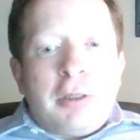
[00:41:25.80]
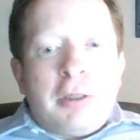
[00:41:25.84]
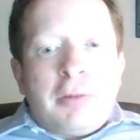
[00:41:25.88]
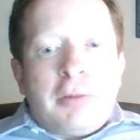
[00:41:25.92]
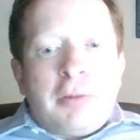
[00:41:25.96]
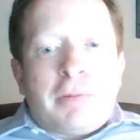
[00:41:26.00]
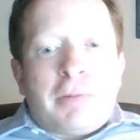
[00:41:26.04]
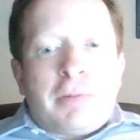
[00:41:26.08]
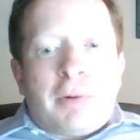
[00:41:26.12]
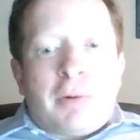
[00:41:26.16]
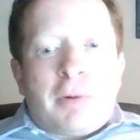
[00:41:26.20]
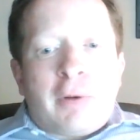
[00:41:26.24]

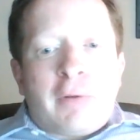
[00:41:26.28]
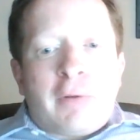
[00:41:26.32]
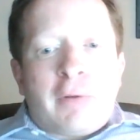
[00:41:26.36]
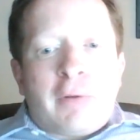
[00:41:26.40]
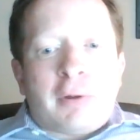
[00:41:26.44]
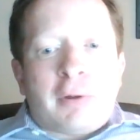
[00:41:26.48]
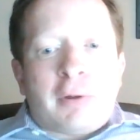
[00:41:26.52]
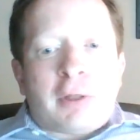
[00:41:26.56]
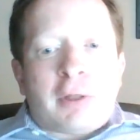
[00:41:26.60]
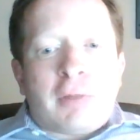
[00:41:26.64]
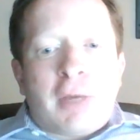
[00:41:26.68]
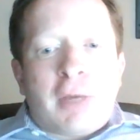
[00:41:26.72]
further
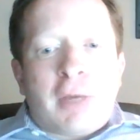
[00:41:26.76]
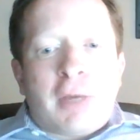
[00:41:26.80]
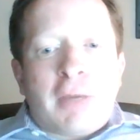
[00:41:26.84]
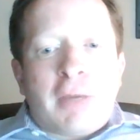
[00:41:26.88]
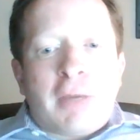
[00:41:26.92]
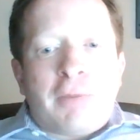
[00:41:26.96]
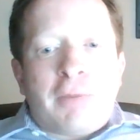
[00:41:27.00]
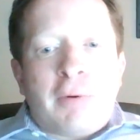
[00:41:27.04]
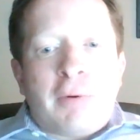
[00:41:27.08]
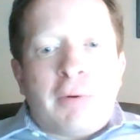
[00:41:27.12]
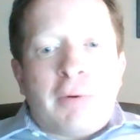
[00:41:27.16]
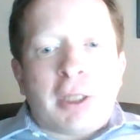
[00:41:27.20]
to my
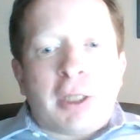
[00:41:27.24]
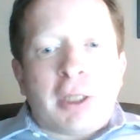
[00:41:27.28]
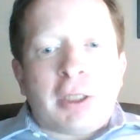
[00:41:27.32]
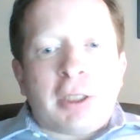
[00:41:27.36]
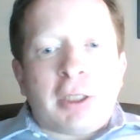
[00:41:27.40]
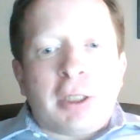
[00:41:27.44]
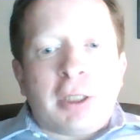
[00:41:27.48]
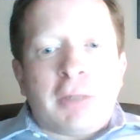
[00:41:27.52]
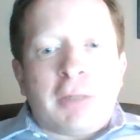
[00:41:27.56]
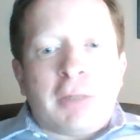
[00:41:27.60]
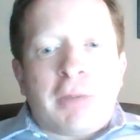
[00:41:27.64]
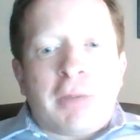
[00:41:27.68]
point
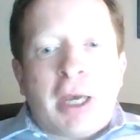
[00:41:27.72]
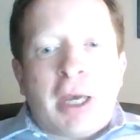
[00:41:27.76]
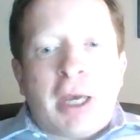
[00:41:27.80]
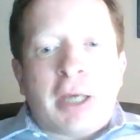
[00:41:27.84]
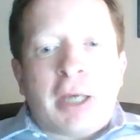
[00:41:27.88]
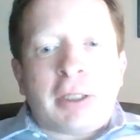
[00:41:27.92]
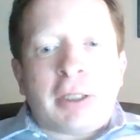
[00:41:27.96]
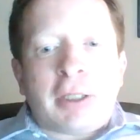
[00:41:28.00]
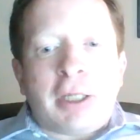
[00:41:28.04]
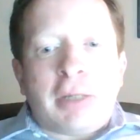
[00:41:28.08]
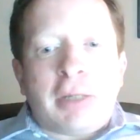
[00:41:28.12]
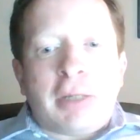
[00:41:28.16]
about
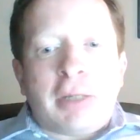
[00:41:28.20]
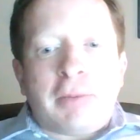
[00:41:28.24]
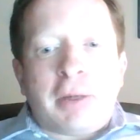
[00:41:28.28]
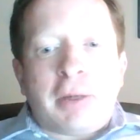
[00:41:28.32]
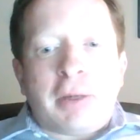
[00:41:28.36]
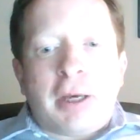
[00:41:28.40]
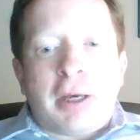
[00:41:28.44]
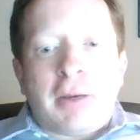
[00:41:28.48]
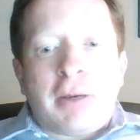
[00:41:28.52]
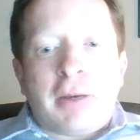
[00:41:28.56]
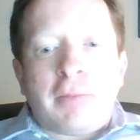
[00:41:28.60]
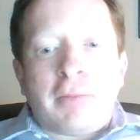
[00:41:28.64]

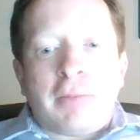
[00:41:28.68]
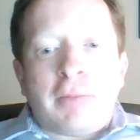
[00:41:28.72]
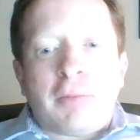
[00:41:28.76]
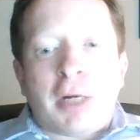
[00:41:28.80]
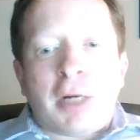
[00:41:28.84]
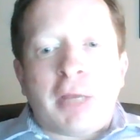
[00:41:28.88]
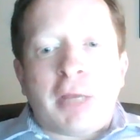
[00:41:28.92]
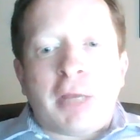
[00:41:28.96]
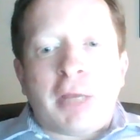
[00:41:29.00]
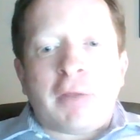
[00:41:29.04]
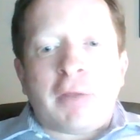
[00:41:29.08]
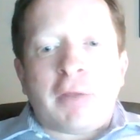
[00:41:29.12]
what I
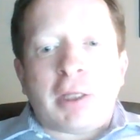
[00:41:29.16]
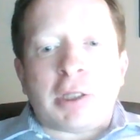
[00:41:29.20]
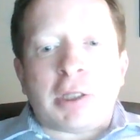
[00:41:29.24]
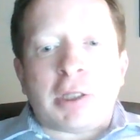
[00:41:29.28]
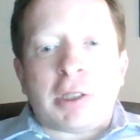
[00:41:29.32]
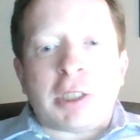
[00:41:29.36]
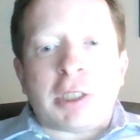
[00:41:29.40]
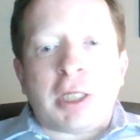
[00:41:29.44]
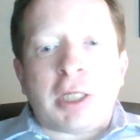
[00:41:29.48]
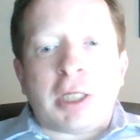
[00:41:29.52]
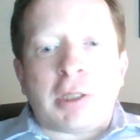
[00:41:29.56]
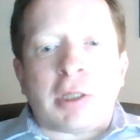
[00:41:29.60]
think his
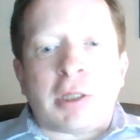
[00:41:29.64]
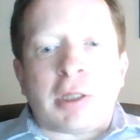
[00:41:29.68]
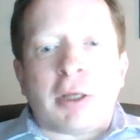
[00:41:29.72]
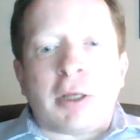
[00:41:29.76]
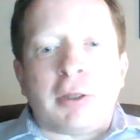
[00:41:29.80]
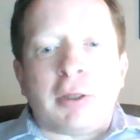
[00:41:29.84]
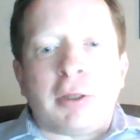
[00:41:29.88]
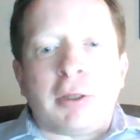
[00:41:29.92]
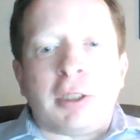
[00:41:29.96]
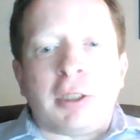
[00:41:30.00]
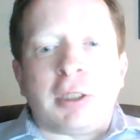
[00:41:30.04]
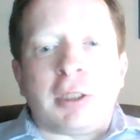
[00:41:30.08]
chances are
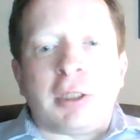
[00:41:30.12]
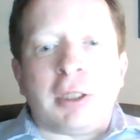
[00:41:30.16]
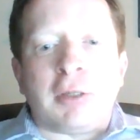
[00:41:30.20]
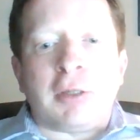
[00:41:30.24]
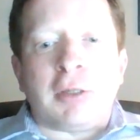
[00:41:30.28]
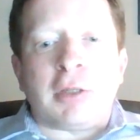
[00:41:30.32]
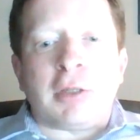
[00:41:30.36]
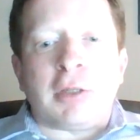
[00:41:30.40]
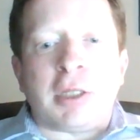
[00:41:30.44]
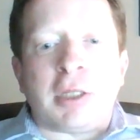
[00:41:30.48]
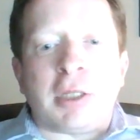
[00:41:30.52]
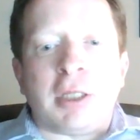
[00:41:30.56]
in the
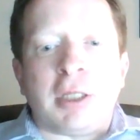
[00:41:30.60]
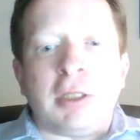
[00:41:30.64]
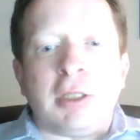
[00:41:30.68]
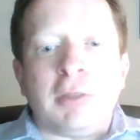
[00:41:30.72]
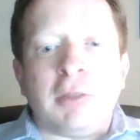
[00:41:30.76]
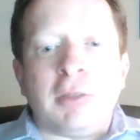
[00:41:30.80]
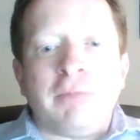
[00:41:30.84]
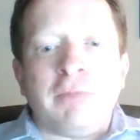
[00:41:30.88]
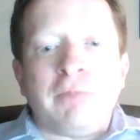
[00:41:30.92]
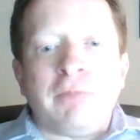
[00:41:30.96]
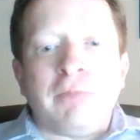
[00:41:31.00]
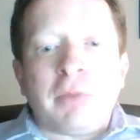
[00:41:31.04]
TOC.
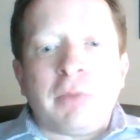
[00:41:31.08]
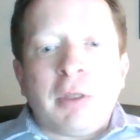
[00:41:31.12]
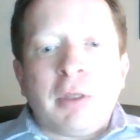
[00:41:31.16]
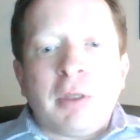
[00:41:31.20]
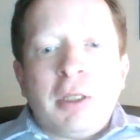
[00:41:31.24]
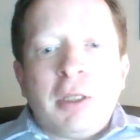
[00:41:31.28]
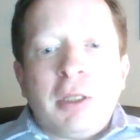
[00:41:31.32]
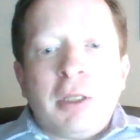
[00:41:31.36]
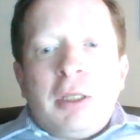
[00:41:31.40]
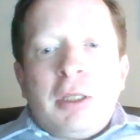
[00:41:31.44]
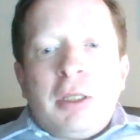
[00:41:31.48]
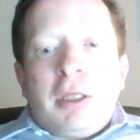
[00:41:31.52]

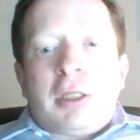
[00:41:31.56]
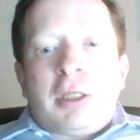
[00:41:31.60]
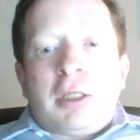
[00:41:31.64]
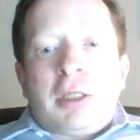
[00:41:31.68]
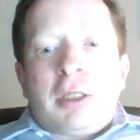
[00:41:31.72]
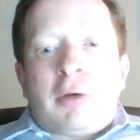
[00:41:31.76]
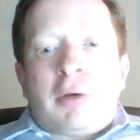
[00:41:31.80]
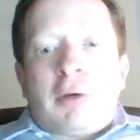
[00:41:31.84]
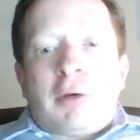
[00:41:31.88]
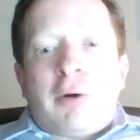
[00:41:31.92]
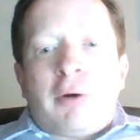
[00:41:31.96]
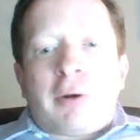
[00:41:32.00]
In the
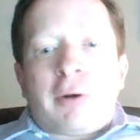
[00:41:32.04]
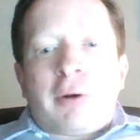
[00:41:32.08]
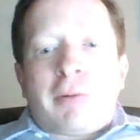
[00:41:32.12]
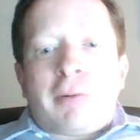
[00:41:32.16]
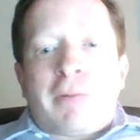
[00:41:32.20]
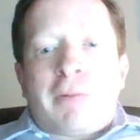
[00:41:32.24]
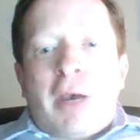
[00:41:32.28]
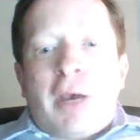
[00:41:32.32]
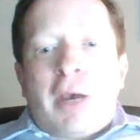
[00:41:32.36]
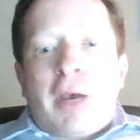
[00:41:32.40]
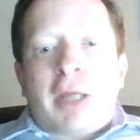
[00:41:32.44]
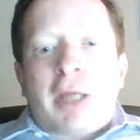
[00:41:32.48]

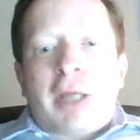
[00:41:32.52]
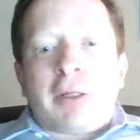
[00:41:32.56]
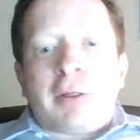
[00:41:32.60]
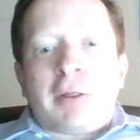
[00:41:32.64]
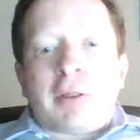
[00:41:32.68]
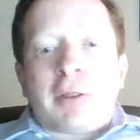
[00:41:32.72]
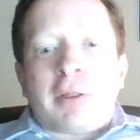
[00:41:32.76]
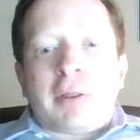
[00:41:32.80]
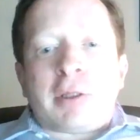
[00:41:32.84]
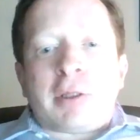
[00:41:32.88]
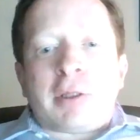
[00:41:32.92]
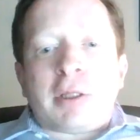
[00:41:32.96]

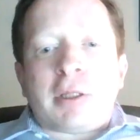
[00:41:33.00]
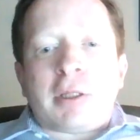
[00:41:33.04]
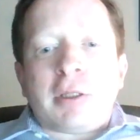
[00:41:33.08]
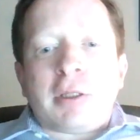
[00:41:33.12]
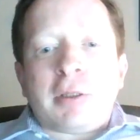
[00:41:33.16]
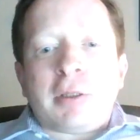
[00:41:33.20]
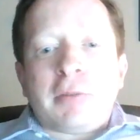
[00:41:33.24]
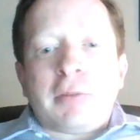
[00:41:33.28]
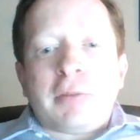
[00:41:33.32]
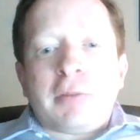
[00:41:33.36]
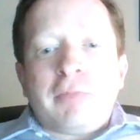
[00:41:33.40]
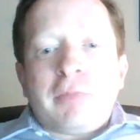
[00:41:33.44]
quarterfinals,
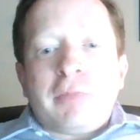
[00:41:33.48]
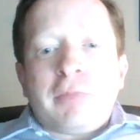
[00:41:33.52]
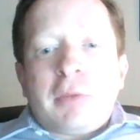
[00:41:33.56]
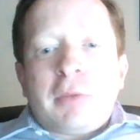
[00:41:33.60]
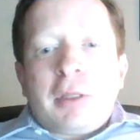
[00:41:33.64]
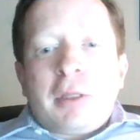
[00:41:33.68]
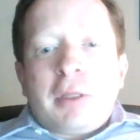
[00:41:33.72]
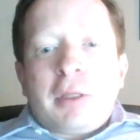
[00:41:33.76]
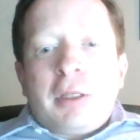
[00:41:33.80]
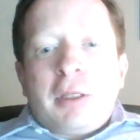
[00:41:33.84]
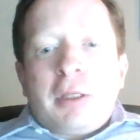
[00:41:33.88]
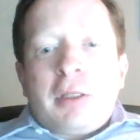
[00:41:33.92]

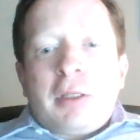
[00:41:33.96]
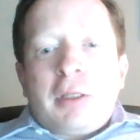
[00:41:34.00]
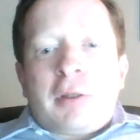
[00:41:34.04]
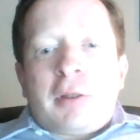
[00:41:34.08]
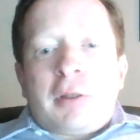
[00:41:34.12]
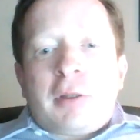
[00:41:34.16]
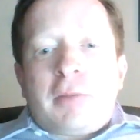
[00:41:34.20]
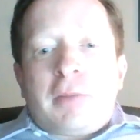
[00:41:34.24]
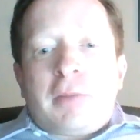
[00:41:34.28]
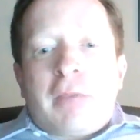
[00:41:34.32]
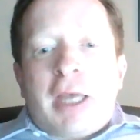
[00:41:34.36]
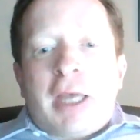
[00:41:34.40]
the
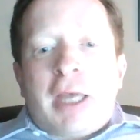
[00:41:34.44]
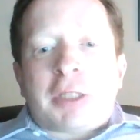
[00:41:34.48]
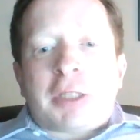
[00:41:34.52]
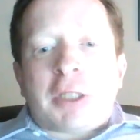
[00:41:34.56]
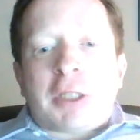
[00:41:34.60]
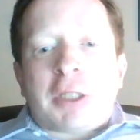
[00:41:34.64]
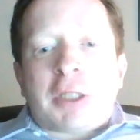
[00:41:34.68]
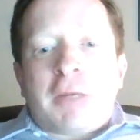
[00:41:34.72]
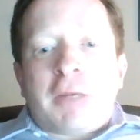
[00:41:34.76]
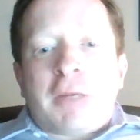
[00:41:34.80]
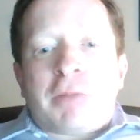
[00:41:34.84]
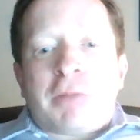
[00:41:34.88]

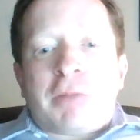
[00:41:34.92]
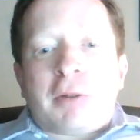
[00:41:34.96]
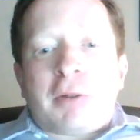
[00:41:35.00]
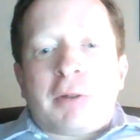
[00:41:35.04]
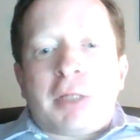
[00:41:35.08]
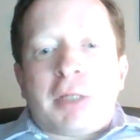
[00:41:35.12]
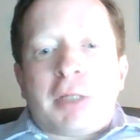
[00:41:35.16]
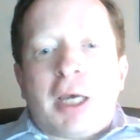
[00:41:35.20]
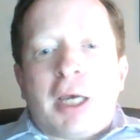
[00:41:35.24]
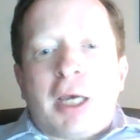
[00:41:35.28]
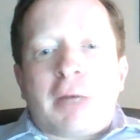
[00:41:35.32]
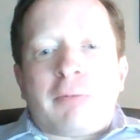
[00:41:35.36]
matchups are
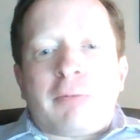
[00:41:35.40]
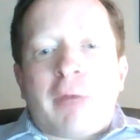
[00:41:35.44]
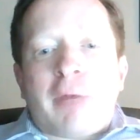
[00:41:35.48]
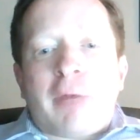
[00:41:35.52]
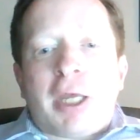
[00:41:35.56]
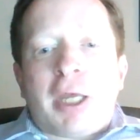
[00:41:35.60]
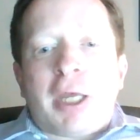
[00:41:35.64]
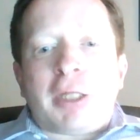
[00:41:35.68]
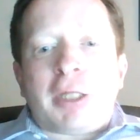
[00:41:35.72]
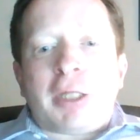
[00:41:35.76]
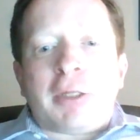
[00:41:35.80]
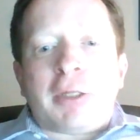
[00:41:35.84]
not
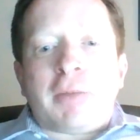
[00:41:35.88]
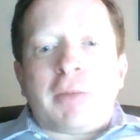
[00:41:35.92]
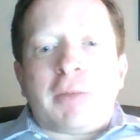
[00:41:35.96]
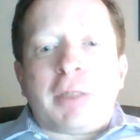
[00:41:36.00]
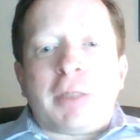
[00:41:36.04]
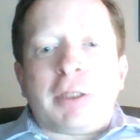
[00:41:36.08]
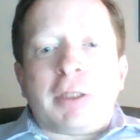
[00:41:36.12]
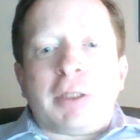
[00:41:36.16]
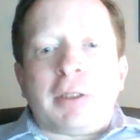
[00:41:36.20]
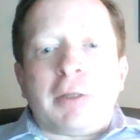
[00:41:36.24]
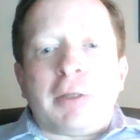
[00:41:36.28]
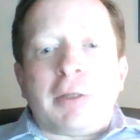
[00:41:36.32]
random,
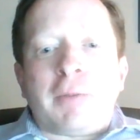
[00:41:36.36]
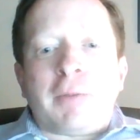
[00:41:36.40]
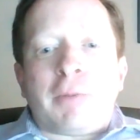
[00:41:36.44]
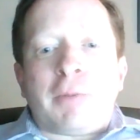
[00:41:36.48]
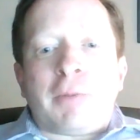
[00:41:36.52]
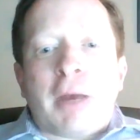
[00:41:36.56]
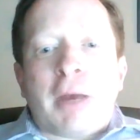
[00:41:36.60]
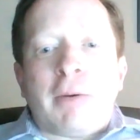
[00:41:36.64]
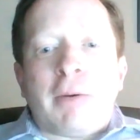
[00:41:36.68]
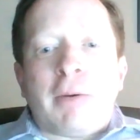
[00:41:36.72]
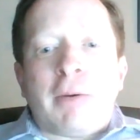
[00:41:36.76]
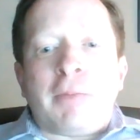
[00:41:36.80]
and they're
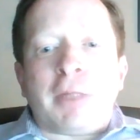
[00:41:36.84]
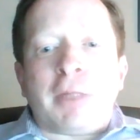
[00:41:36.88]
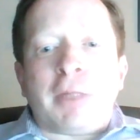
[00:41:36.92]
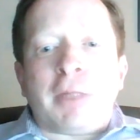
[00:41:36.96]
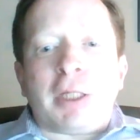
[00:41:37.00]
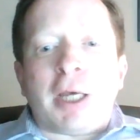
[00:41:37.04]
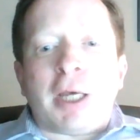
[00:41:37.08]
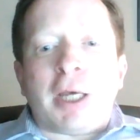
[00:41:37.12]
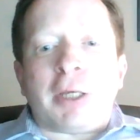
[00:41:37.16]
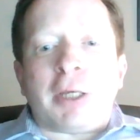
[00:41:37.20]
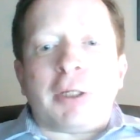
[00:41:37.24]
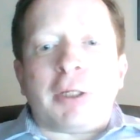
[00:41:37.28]
probably
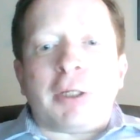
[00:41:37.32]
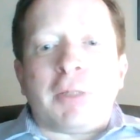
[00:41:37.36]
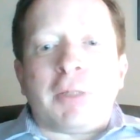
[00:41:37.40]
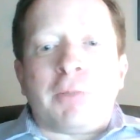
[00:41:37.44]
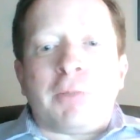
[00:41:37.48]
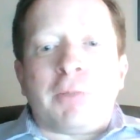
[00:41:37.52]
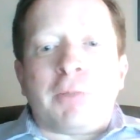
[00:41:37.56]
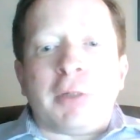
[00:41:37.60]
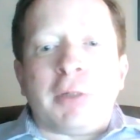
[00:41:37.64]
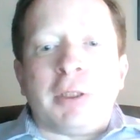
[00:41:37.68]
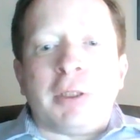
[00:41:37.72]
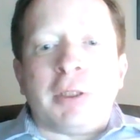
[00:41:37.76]
not going to
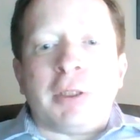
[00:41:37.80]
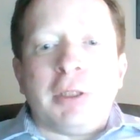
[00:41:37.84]
put